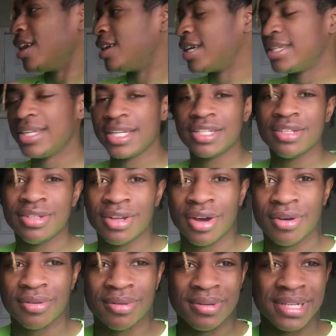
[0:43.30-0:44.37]
and then, you
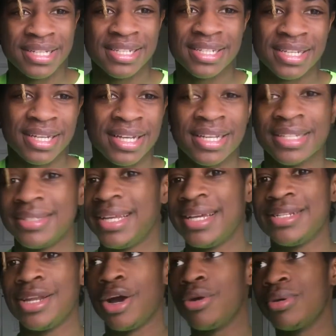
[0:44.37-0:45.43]
know, they
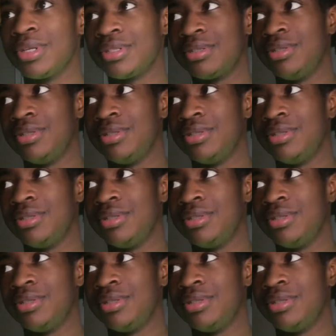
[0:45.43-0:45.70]
know it's